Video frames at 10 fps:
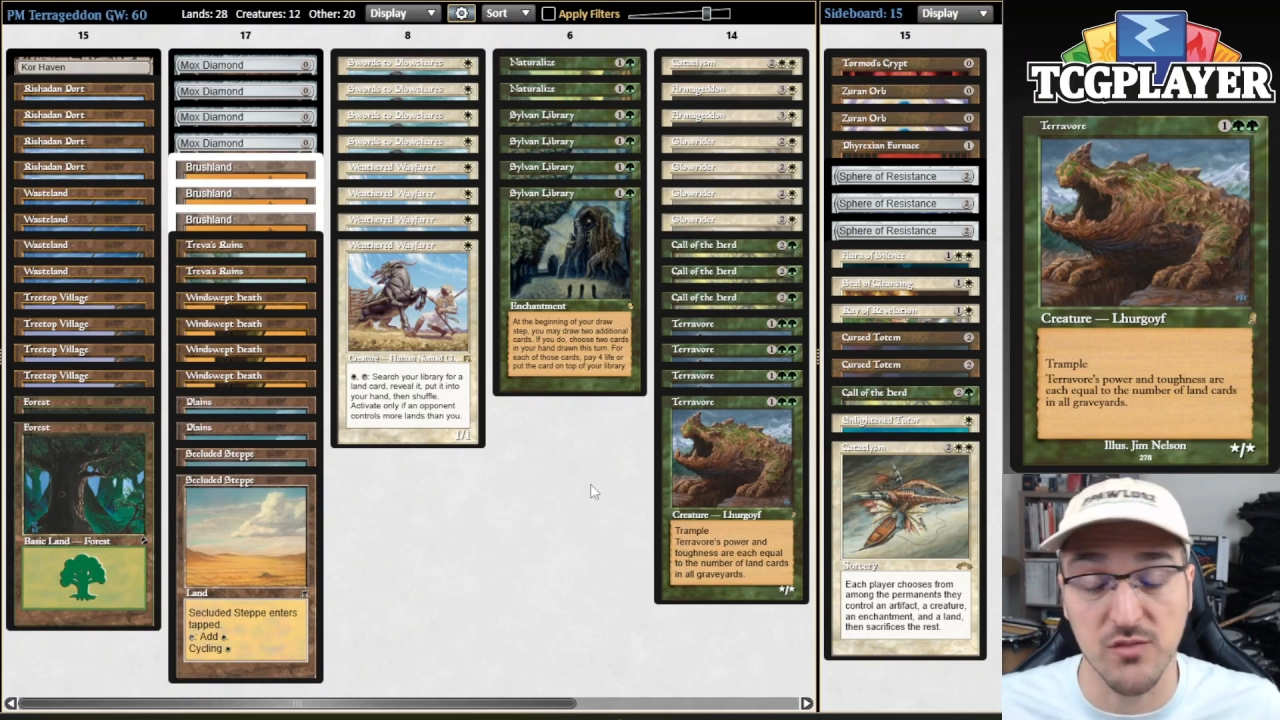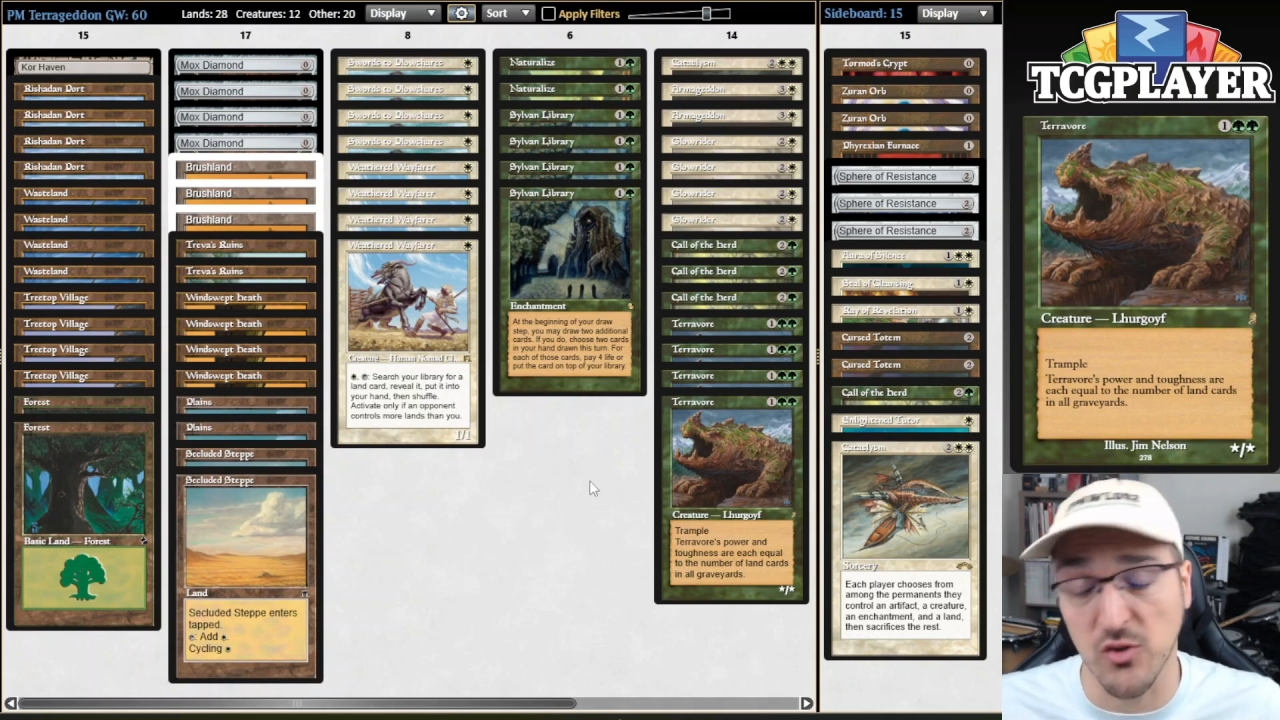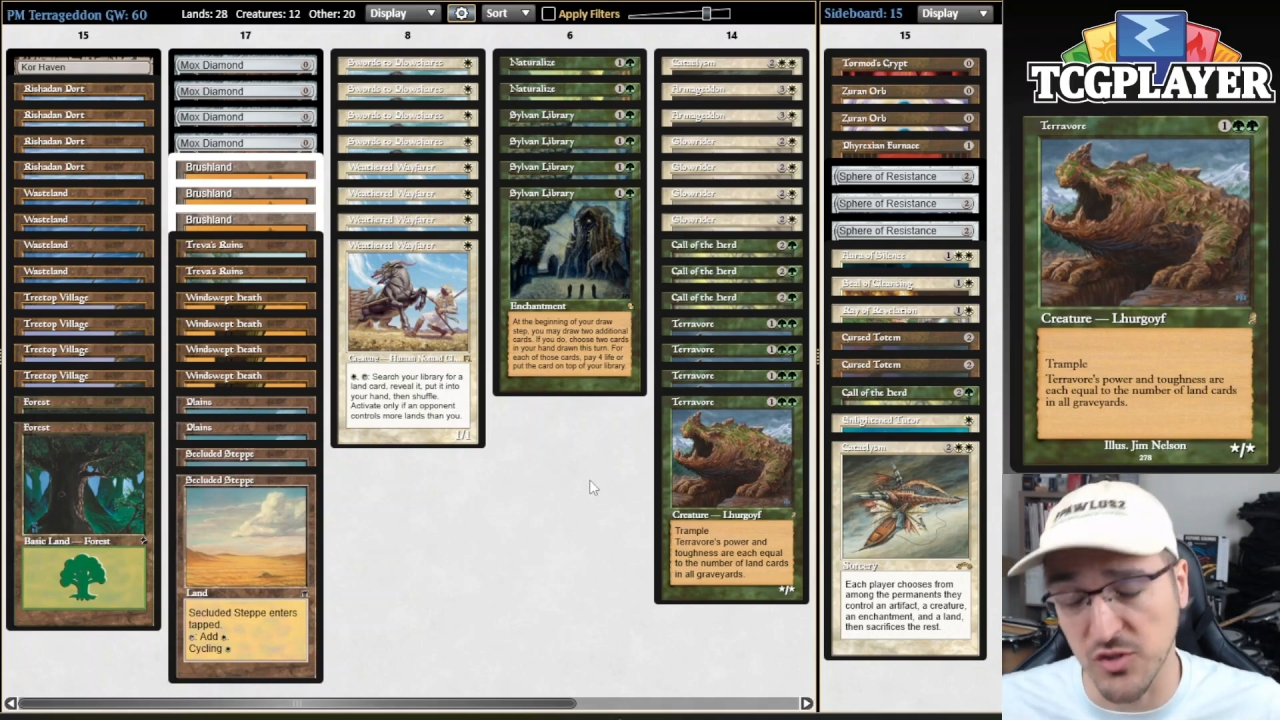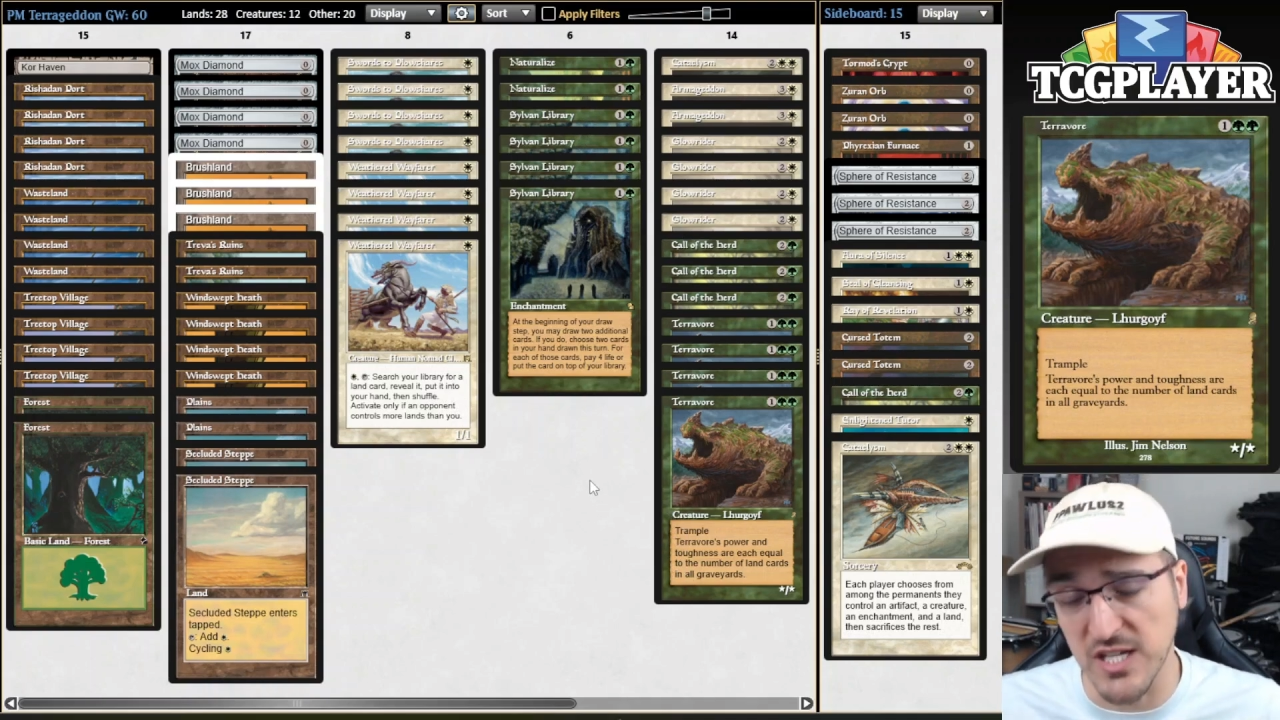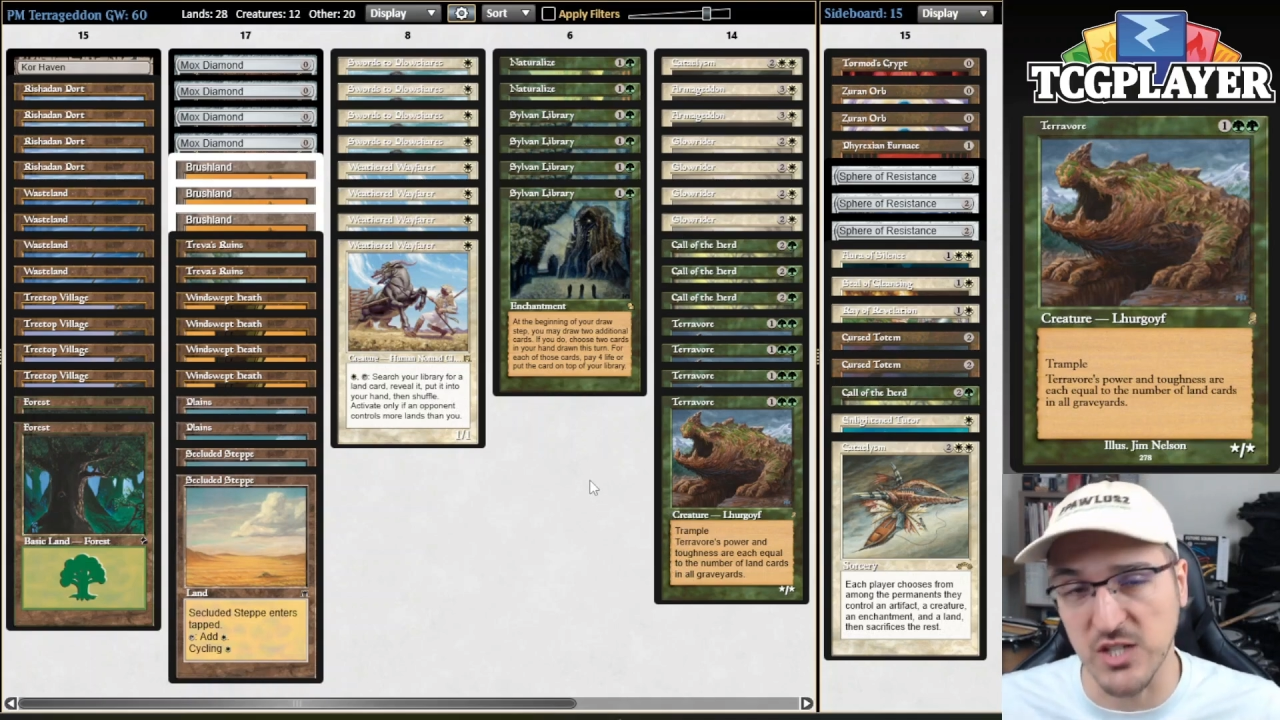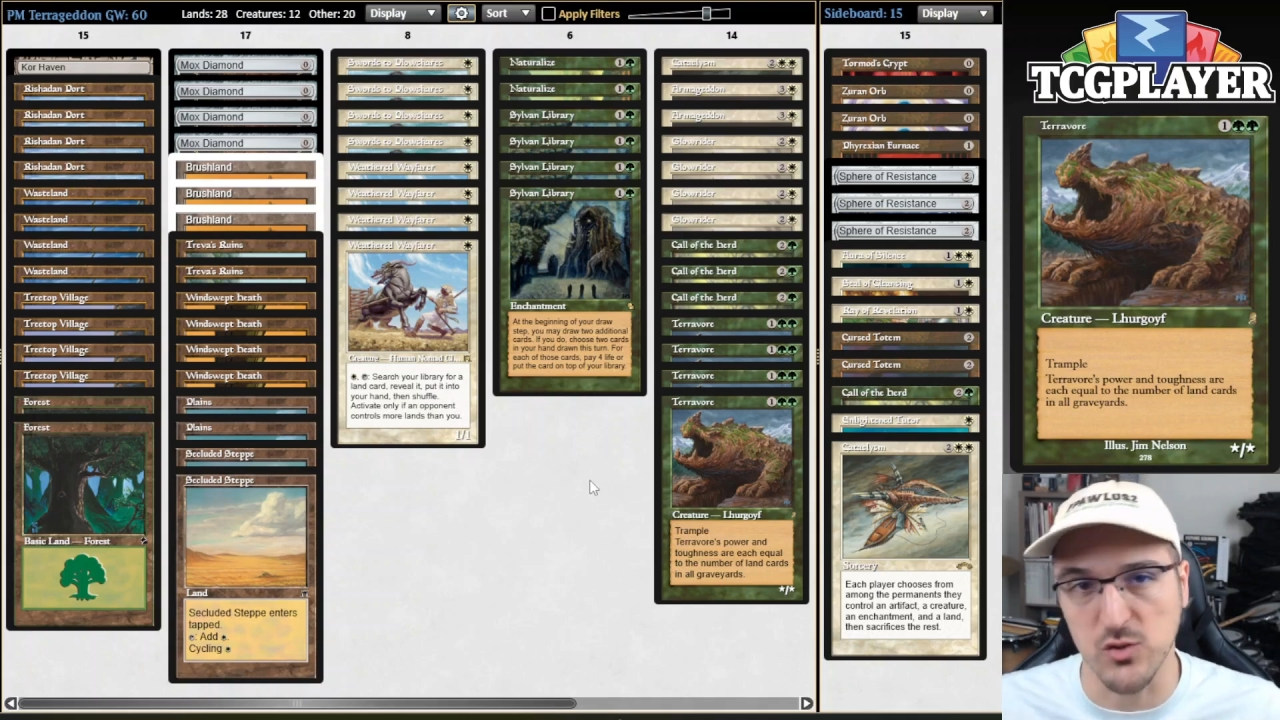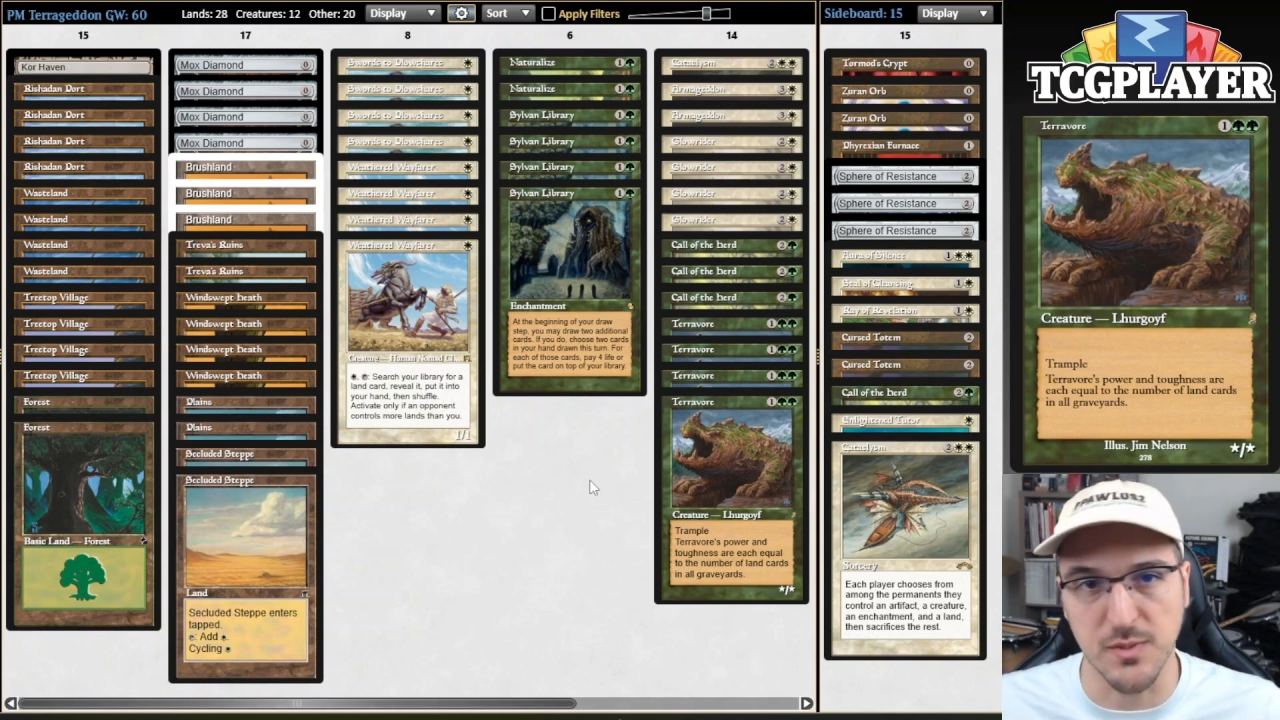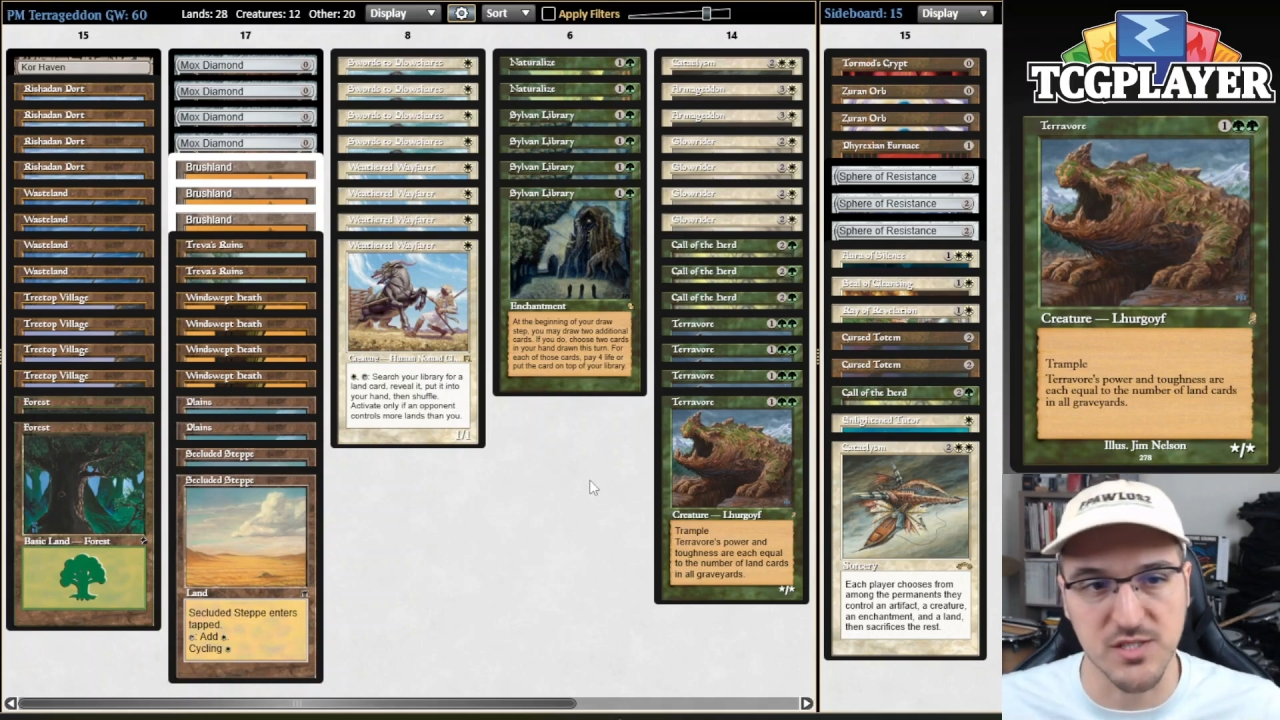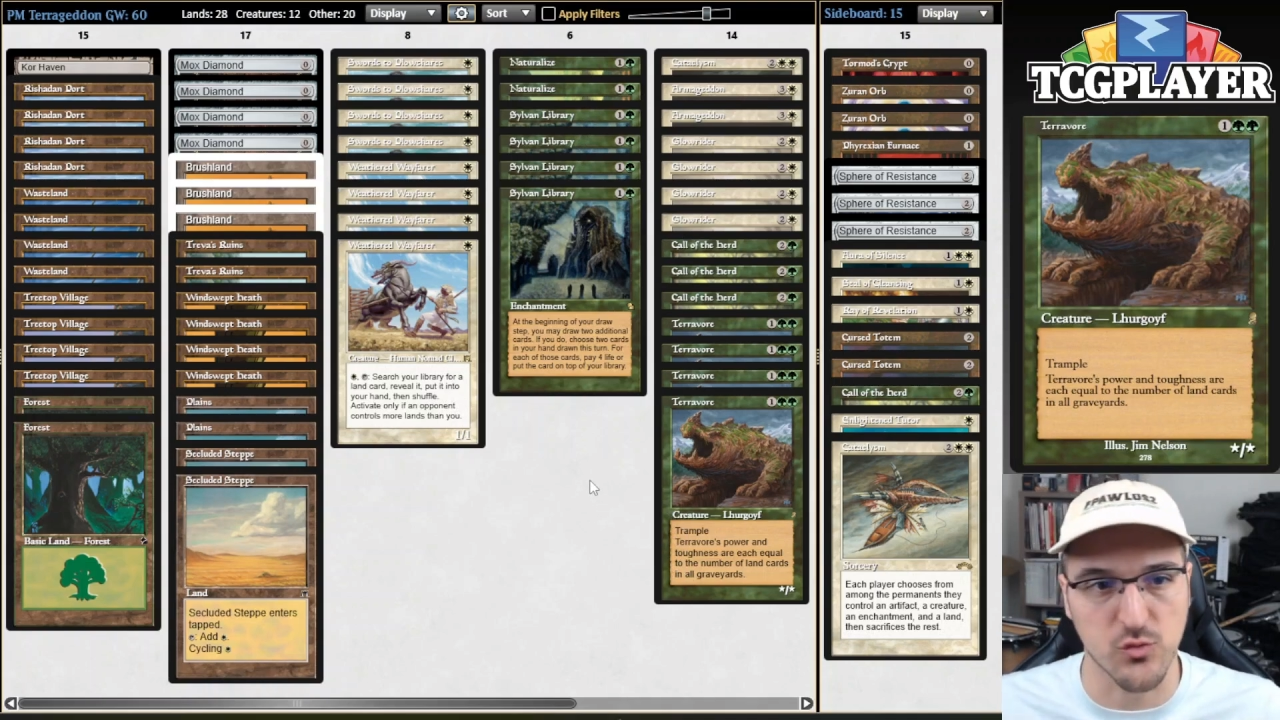if not the actual best